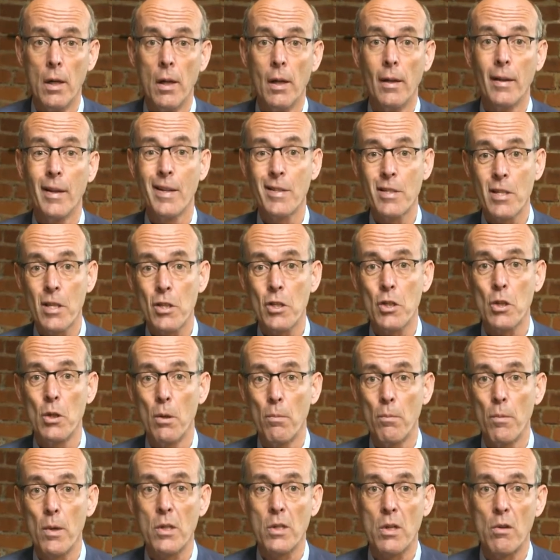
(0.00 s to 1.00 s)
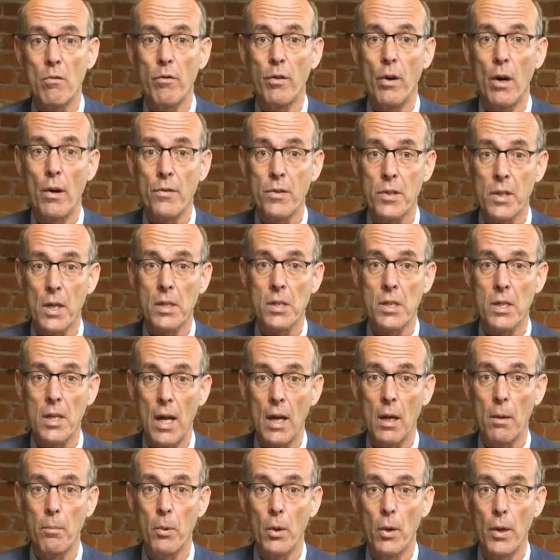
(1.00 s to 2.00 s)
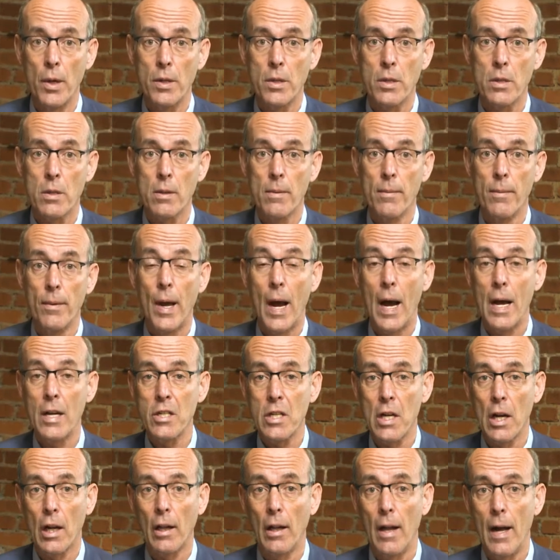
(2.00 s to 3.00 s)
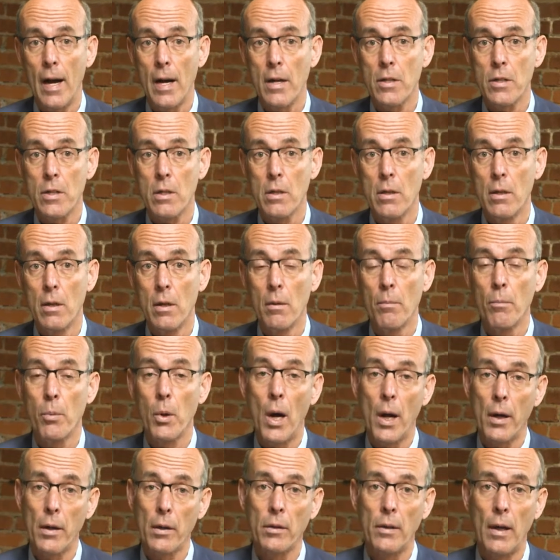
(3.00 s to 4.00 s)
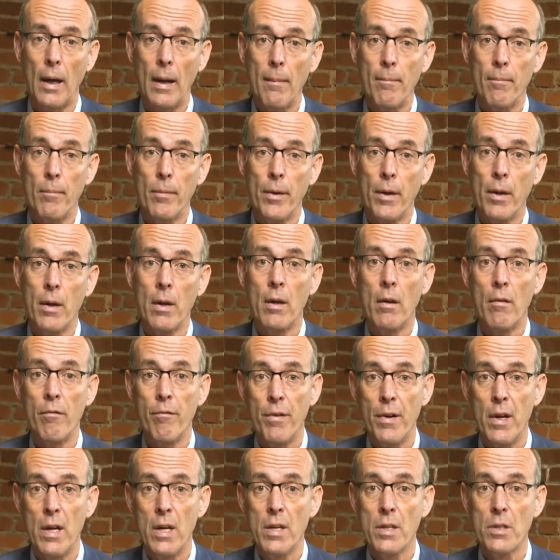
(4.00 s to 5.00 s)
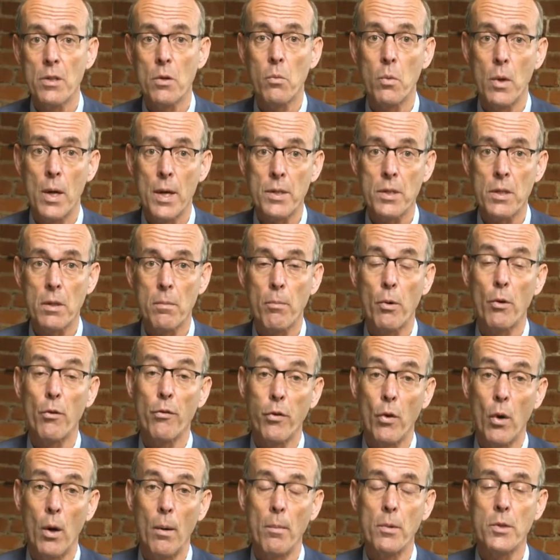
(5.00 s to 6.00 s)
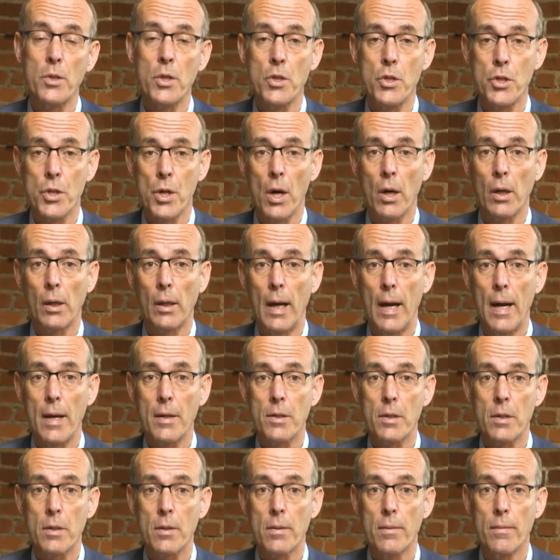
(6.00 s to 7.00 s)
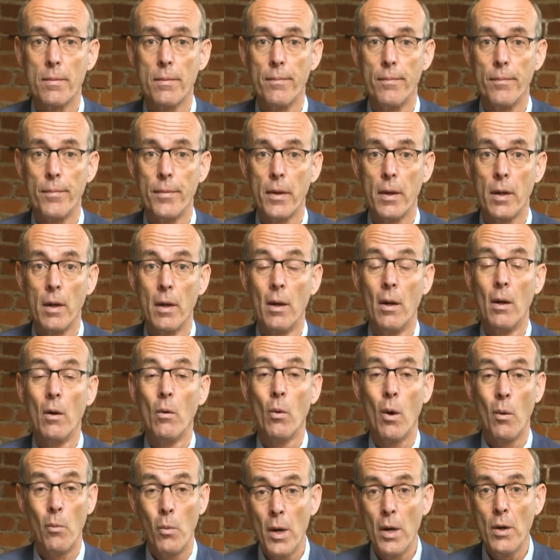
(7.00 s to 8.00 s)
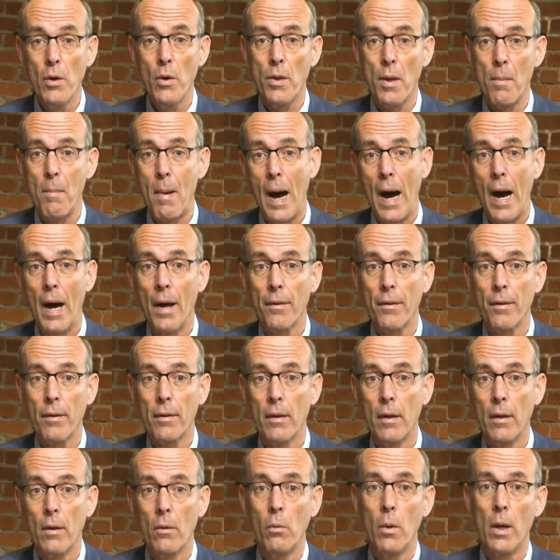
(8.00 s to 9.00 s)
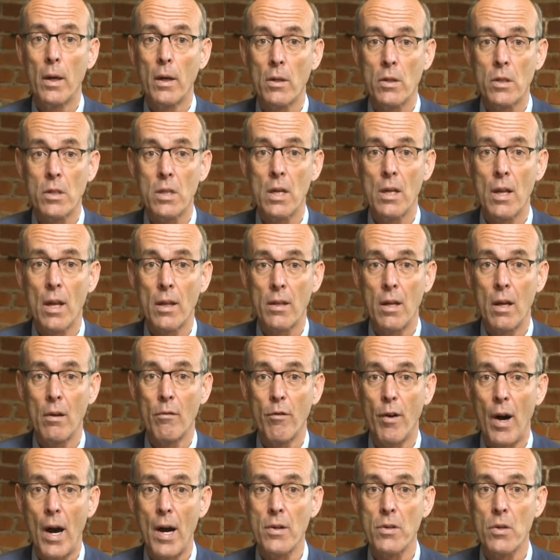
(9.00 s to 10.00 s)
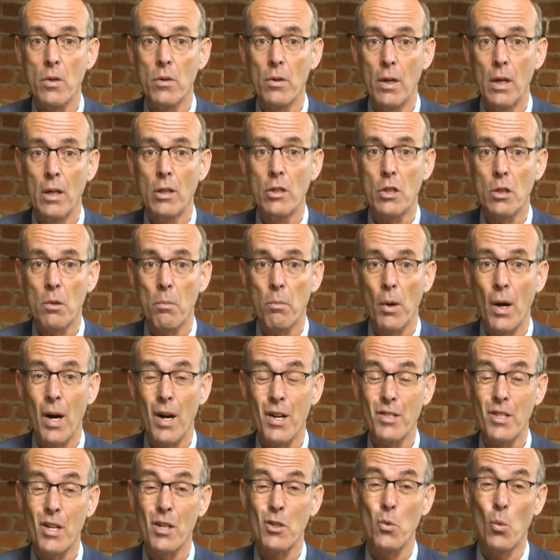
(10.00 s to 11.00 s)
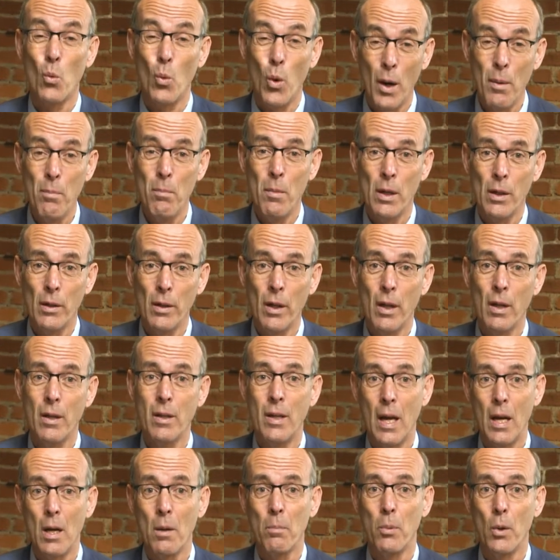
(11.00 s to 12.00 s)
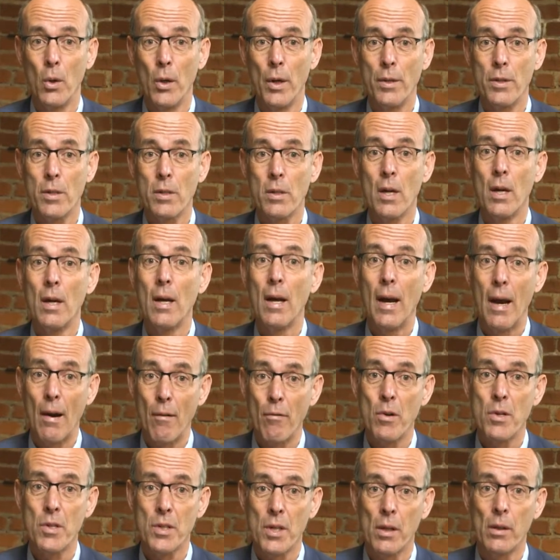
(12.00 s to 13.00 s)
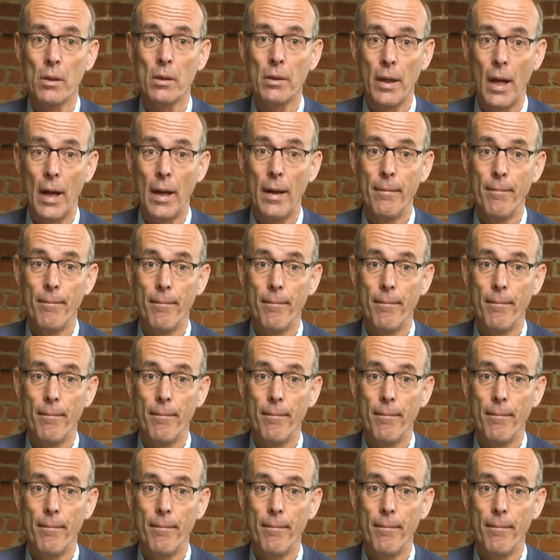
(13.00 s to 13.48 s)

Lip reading: Let's assume this involves 6 data points: asset class, product type, fees, risk, performance, and share class. When we do the math, we can see that the advisor needs to process 1 million data points every single day.